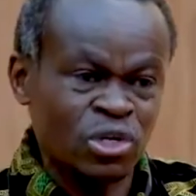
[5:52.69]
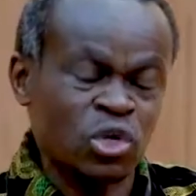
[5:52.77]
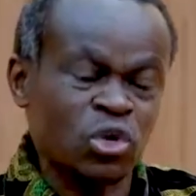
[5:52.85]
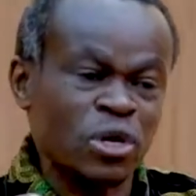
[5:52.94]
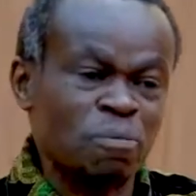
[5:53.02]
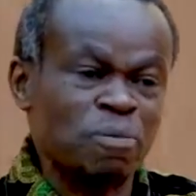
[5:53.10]

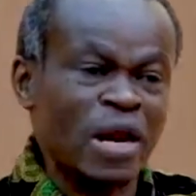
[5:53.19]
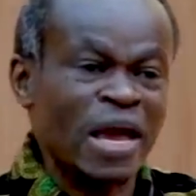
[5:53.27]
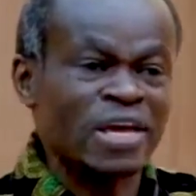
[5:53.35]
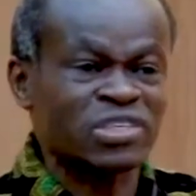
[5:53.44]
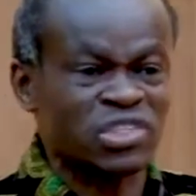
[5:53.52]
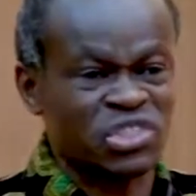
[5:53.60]
to
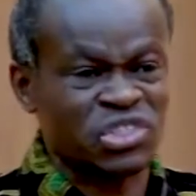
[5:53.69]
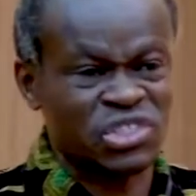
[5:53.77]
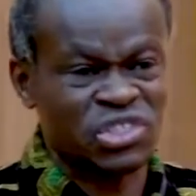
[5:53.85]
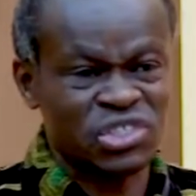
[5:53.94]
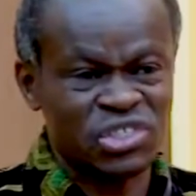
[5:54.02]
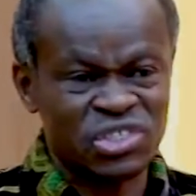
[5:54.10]

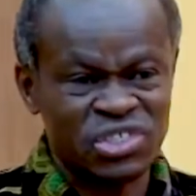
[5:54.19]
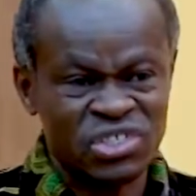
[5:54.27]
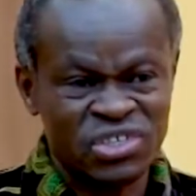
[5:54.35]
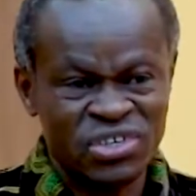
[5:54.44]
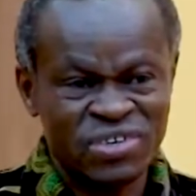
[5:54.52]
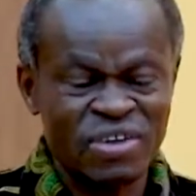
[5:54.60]
replace
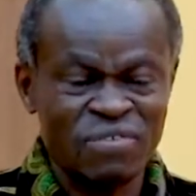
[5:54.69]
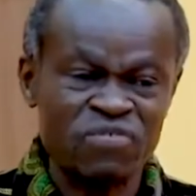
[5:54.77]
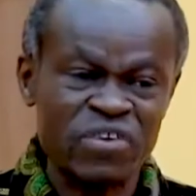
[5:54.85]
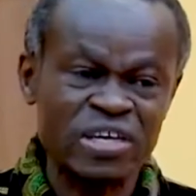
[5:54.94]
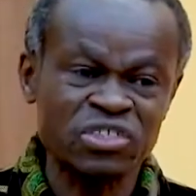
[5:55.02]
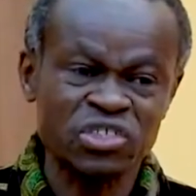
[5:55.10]
the
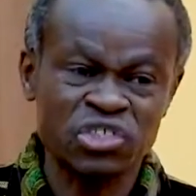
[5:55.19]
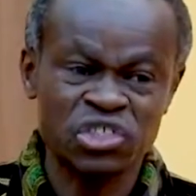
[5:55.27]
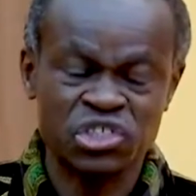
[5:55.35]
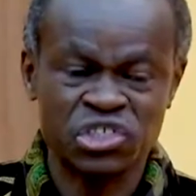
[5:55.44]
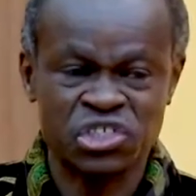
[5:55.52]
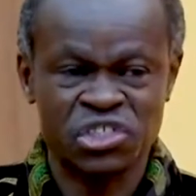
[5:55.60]

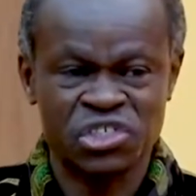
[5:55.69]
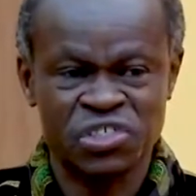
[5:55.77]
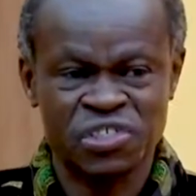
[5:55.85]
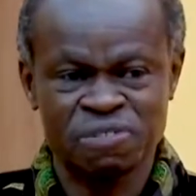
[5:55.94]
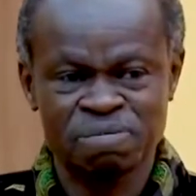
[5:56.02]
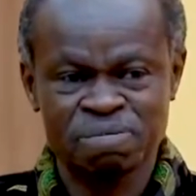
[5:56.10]
French.
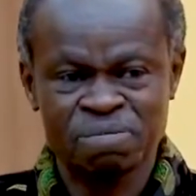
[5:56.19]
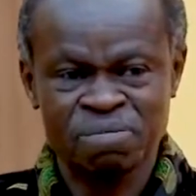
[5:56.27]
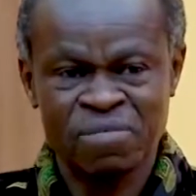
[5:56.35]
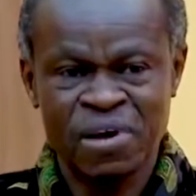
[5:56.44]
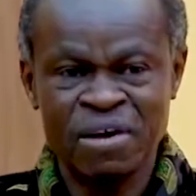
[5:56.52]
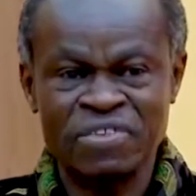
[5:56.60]

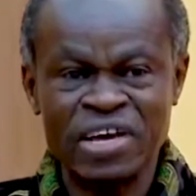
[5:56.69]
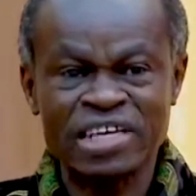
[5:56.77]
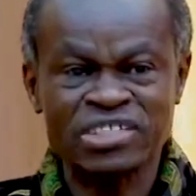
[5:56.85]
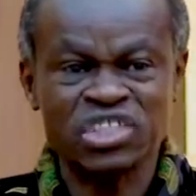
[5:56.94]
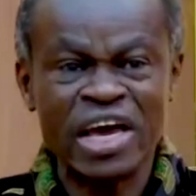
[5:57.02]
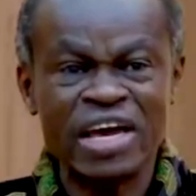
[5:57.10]
And they
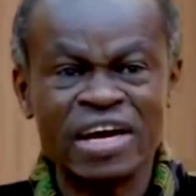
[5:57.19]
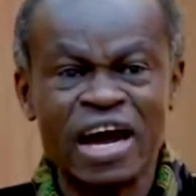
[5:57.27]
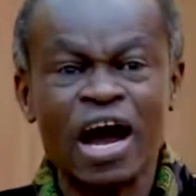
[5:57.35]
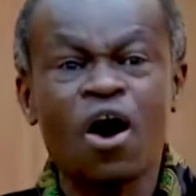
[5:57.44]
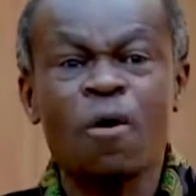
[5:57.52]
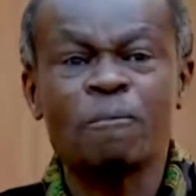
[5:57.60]
are saying
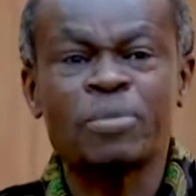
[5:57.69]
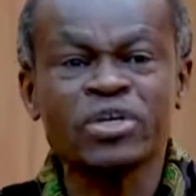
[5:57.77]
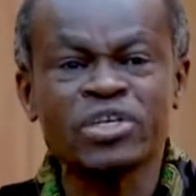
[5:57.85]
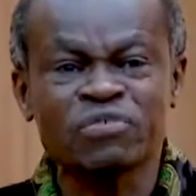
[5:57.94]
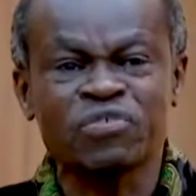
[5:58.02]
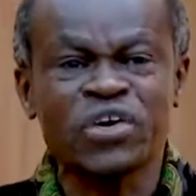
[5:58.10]
how
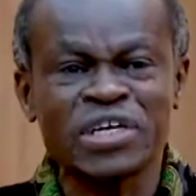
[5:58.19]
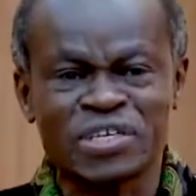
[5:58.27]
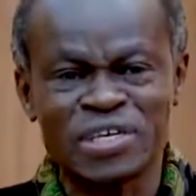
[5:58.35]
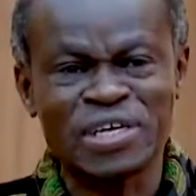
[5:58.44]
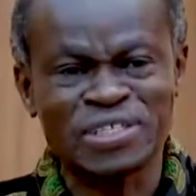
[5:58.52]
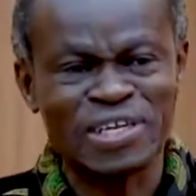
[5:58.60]
beautiful
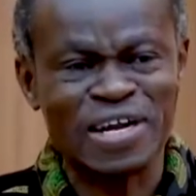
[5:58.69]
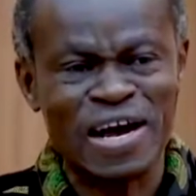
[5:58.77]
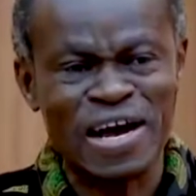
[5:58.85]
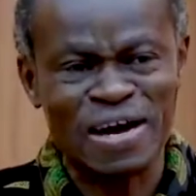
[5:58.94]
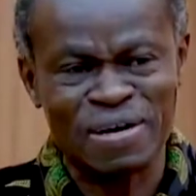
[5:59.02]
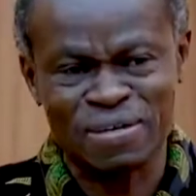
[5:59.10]
it is
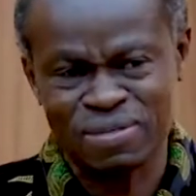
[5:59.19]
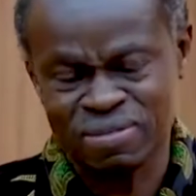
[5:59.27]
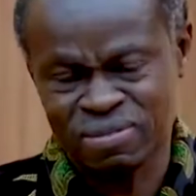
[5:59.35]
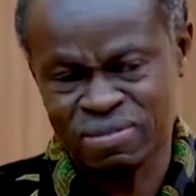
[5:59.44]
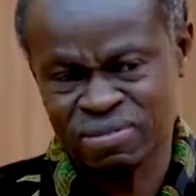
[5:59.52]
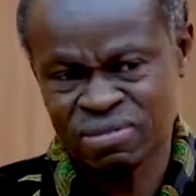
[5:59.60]
now.
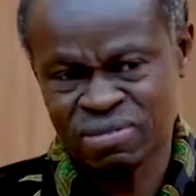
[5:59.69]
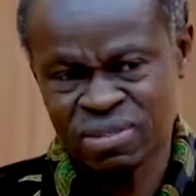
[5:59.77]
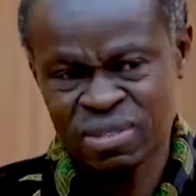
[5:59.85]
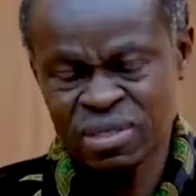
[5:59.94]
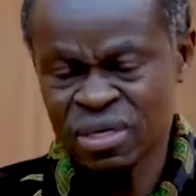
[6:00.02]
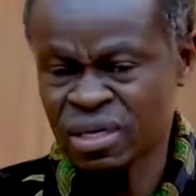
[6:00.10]

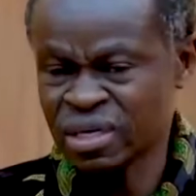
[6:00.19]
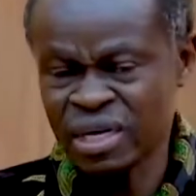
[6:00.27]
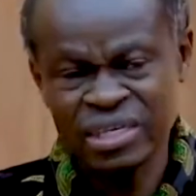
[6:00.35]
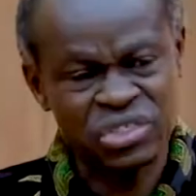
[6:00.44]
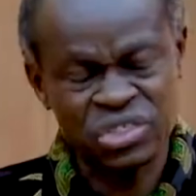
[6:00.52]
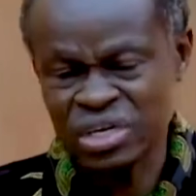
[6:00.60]
And
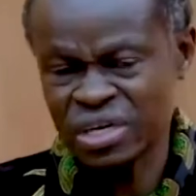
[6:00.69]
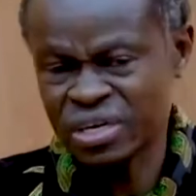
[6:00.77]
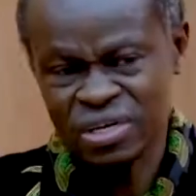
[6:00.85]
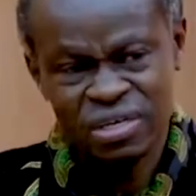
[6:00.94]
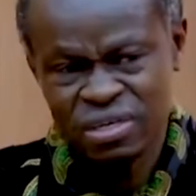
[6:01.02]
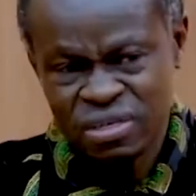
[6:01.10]
I
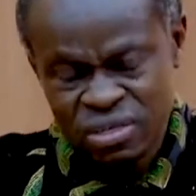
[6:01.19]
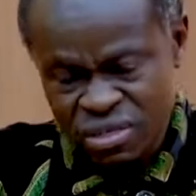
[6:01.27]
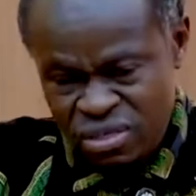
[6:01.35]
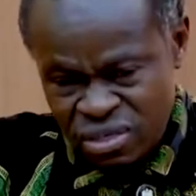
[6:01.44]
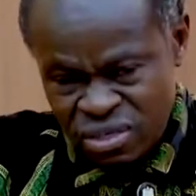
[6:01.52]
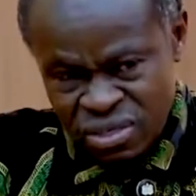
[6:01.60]
said,
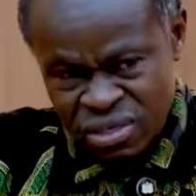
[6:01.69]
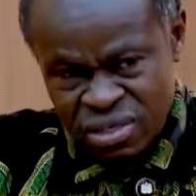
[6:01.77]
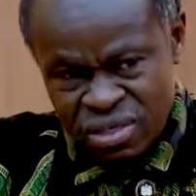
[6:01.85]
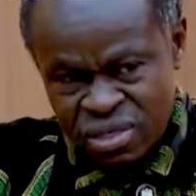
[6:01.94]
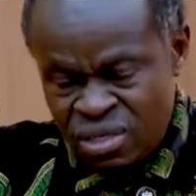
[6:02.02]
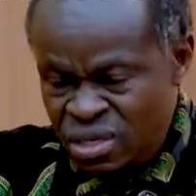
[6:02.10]

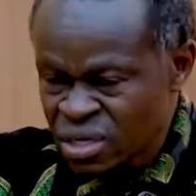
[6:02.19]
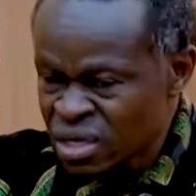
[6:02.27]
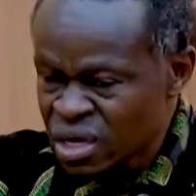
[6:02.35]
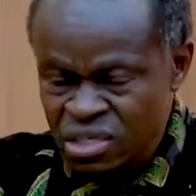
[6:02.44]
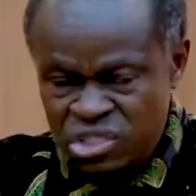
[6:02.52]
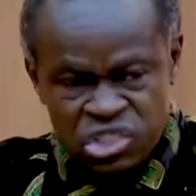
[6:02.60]
a